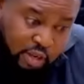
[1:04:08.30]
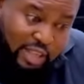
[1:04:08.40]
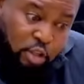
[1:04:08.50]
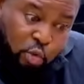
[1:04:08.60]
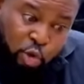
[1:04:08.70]

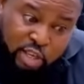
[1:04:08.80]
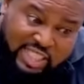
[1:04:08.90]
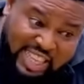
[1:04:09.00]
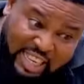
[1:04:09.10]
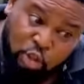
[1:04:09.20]
believe that you will not
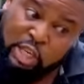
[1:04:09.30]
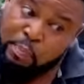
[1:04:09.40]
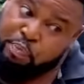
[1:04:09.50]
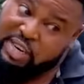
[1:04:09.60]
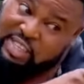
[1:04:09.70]
sneak into
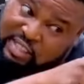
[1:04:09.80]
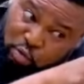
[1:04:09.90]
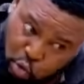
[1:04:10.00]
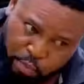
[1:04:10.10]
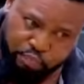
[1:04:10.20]
the
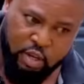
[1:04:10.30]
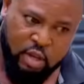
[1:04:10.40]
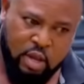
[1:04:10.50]
prince's room,